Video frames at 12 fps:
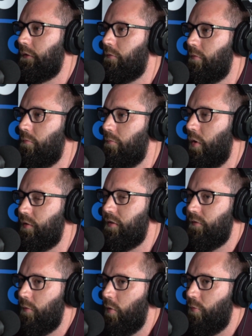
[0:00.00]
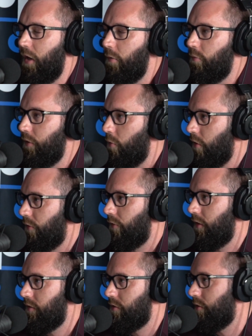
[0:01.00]
most of them are probably
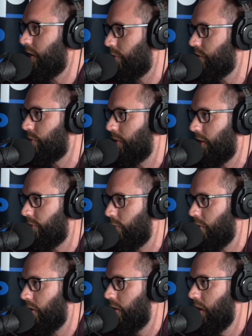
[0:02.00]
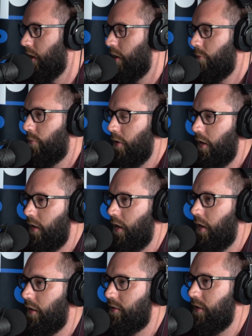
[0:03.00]
worthless. You get what you pay for, but
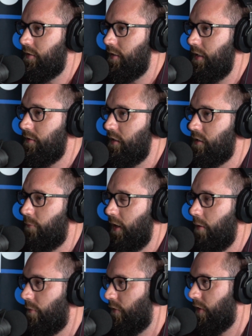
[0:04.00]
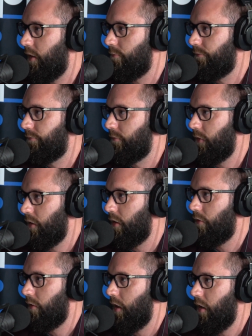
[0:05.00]
it's easy spam for them.
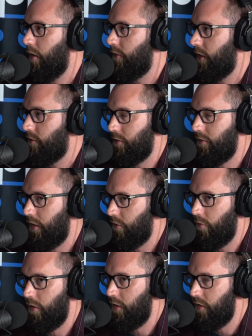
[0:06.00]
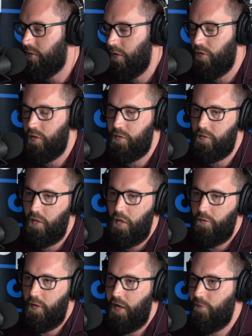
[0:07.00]
And that's exactly what it is.
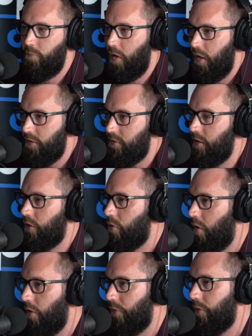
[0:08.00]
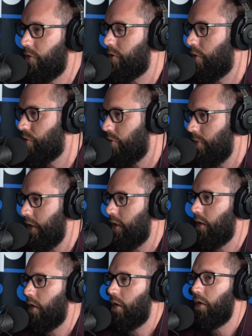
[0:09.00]
They have bots that crawl through social
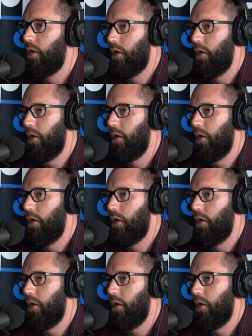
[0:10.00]
media,